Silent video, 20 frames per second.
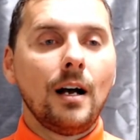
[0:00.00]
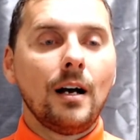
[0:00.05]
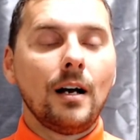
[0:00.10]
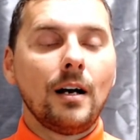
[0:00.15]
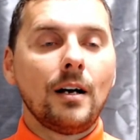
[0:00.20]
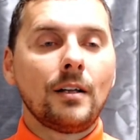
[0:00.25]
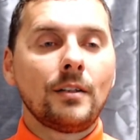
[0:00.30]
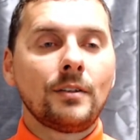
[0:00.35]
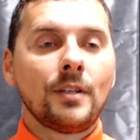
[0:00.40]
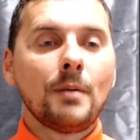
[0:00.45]

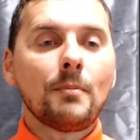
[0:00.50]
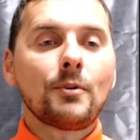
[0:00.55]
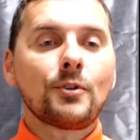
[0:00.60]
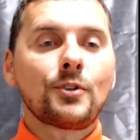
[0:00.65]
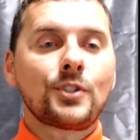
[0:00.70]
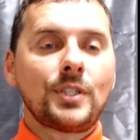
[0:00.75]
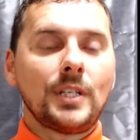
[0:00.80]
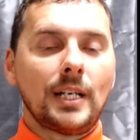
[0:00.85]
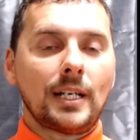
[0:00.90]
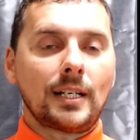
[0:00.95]
Number
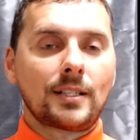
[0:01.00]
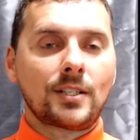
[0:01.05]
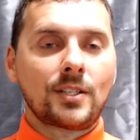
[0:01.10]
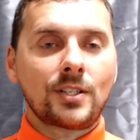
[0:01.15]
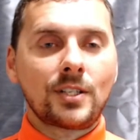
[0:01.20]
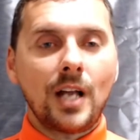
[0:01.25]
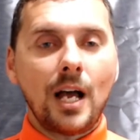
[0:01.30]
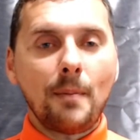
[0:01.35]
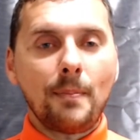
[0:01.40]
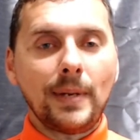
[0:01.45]
6,
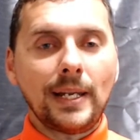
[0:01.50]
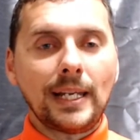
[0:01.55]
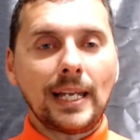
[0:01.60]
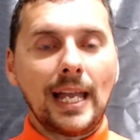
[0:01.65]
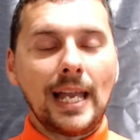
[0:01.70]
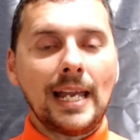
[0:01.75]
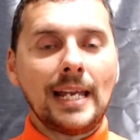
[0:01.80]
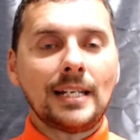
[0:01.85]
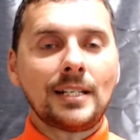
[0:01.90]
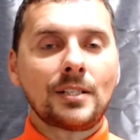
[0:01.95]
stopping
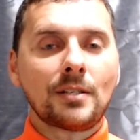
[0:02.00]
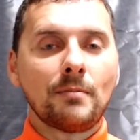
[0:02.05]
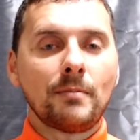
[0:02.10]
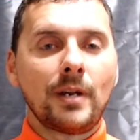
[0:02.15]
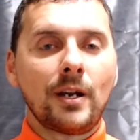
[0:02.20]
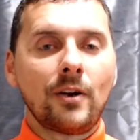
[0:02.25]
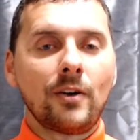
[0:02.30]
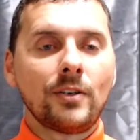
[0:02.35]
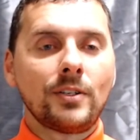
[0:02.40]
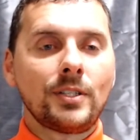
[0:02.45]
a
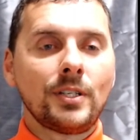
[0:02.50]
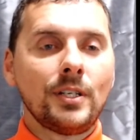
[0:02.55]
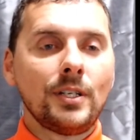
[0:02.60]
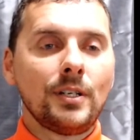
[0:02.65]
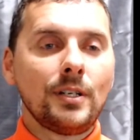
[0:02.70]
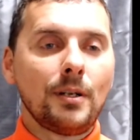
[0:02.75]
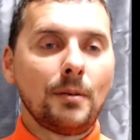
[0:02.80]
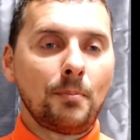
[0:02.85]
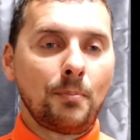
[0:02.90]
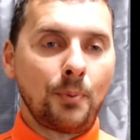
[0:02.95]
Samaritan
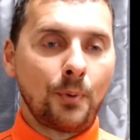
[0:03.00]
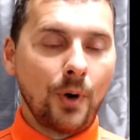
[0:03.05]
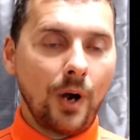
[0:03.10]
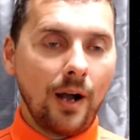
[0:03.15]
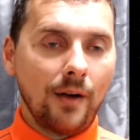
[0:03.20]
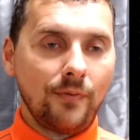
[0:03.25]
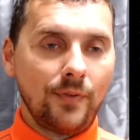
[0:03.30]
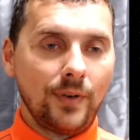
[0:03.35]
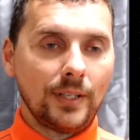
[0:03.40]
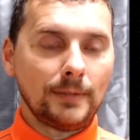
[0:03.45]

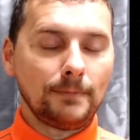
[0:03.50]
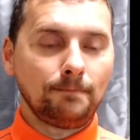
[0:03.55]
prophet.